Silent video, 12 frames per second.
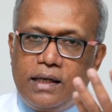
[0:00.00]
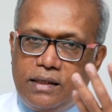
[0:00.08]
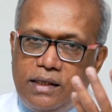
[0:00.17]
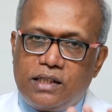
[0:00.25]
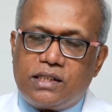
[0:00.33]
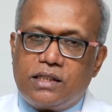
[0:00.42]

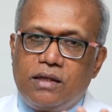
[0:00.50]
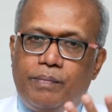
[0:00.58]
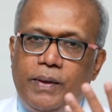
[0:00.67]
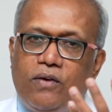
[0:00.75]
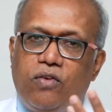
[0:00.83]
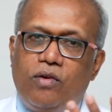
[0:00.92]
this
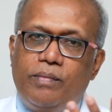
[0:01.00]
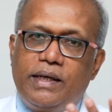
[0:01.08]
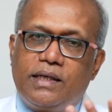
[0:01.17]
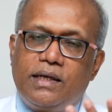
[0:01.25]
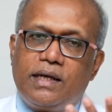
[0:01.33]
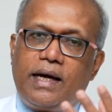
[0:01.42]
peak flow
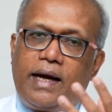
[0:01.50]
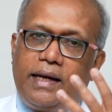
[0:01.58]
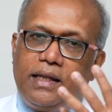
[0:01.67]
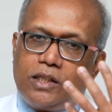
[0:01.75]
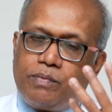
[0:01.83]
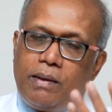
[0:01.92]
meter
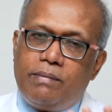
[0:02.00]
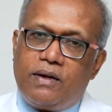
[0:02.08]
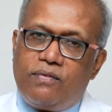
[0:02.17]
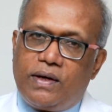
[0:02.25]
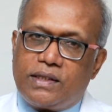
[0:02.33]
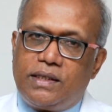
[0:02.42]
and this pulmonary
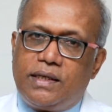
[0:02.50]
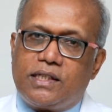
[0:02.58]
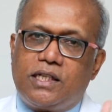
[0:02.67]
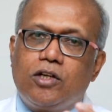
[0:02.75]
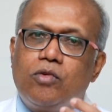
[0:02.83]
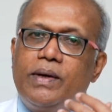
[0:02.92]
function
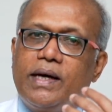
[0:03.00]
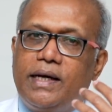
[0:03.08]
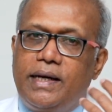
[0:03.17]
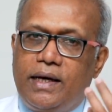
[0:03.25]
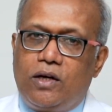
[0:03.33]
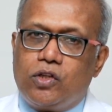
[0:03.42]
testing to make a
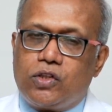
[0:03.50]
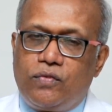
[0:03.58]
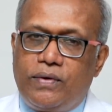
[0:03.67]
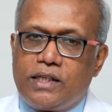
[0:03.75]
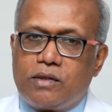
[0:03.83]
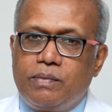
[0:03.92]
diagnosis of
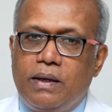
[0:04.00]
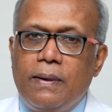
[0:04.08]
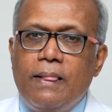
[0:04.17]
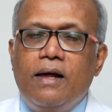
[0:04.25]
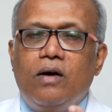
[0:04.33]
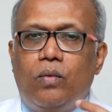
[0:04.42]
asthma.
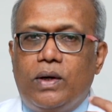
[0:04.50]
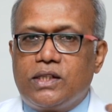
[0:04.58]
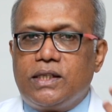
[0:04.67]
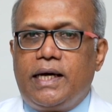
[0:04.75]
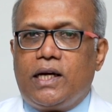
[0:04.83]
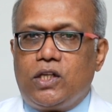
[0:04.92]
Once
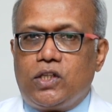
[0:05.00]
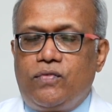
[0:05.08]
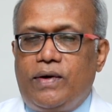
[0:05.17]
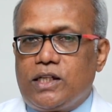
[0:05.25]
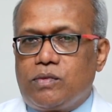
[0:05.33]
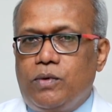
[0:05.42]
a diagnosis of
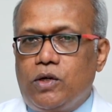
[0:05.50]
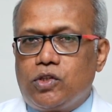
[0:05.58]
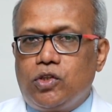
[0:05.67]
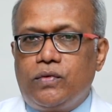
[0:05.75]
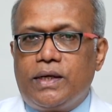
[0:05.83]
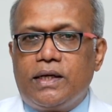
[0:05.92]
asthma is
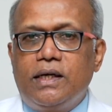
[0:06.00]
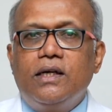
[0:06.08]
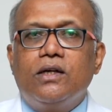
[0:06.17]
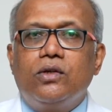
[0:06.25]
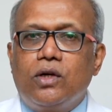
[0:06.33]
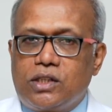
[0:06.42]
over,
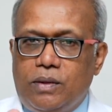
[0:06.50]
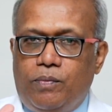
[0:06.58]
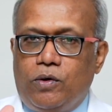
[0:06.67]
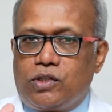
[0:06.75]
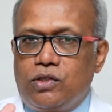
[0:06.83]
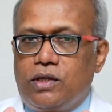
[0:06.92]
you are
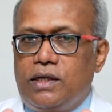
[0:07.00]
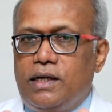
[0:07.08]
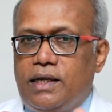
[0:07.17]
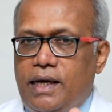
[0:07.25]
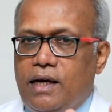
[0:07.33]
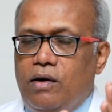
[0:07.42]
supposed to
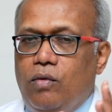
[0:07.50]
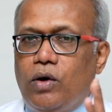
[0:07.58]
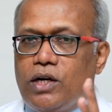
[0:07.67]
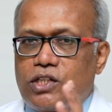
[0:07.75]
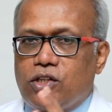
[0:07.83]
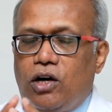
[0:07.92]
take
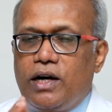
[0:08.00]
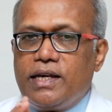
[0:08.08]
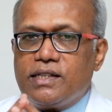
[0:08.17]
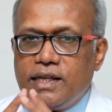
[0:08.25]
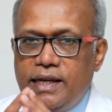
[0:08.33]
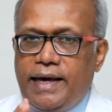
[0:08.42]
what is called
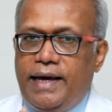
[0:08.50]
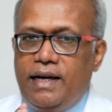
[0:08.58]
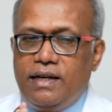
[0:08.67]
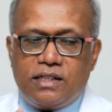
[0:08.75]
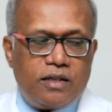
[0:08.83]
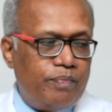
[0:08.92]
as
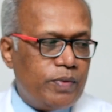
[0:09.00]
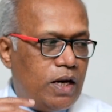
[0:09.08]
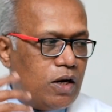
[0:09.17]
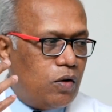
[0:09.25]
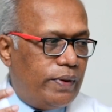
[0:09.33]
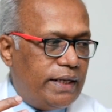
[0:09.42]
inhalers.
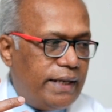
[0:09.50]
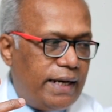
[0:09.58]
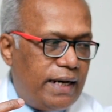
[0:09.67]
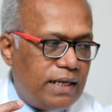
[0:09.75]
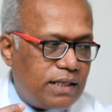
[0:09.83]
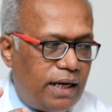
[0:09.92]
Now,
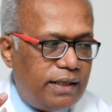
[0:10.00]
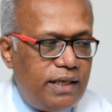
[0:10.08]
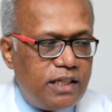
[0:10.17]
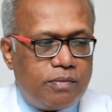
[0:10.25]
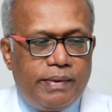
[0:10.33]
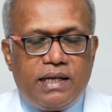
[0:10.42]
inhalers are
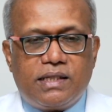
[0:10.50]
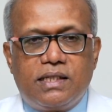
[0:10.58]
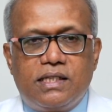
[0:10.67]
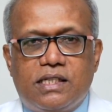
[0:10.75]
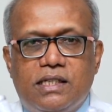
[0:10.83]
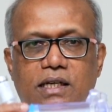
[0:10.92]
these
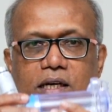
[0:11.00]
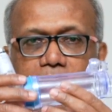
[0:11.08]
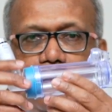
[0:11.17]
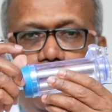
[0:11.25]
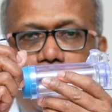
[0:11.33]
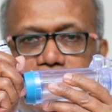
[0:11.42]
medicines
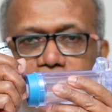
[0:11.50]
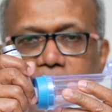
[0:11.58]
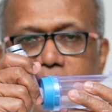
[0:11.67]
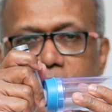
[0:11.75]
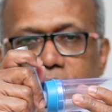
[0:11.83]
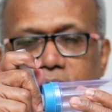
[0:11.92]
which
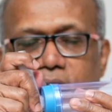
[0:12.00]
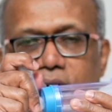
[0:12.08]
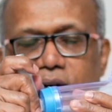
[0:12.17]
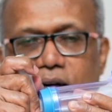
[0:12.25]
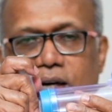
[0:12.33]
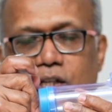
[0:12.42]
are,
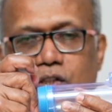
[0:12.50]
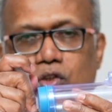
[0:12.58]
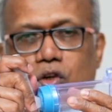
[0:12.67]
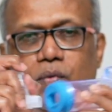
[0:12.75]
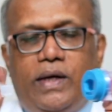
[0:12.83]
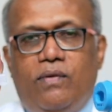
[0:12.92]
as you
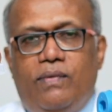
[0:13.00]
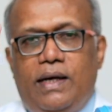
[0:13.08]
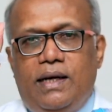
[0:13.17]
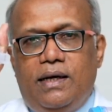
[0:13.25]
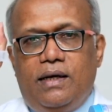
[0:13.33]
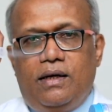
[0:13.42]
know very
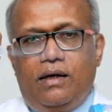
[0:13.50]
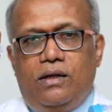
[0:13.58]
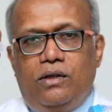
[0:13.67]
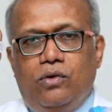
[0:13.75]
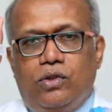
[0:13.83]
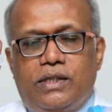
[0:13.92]
well,
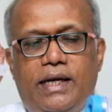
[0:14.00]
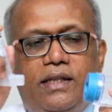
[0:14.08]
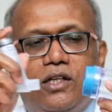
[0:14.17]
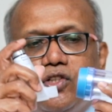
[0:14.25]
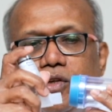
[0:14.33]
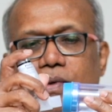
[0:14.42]
used, and
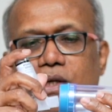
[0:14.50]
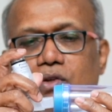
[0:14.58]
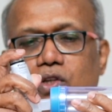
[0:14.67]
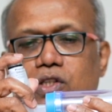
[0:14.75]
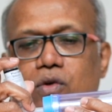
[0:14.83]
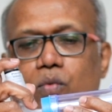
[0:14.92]
this should be
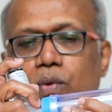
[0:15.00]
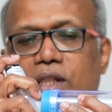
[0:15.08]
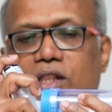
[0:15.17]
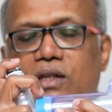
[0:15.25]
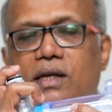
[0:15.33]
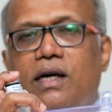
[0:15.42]
used
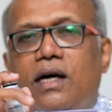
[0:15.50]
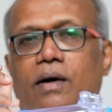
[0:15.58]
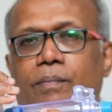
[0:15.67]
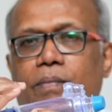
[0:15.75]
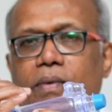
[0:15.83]
with a